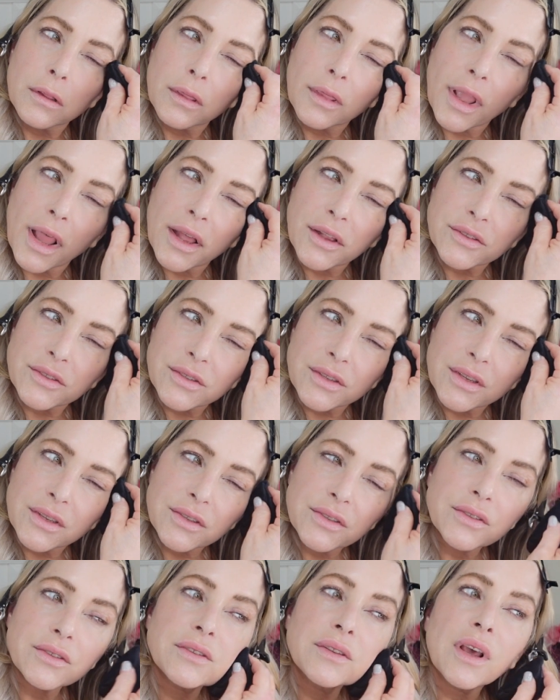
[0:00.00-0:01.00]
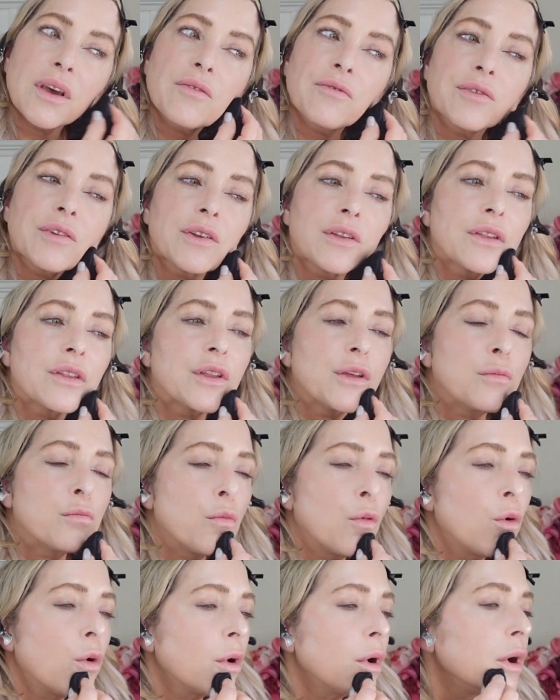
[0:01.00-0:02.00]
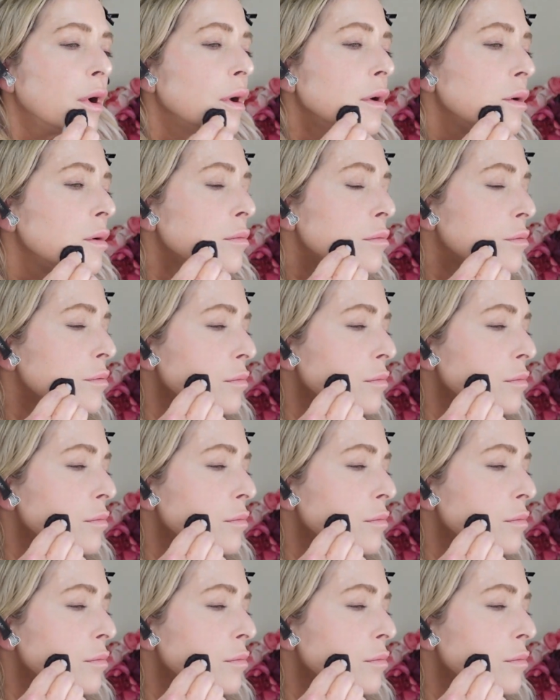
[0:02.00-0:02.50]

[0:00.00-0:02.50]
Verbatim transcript: Less is definitely more.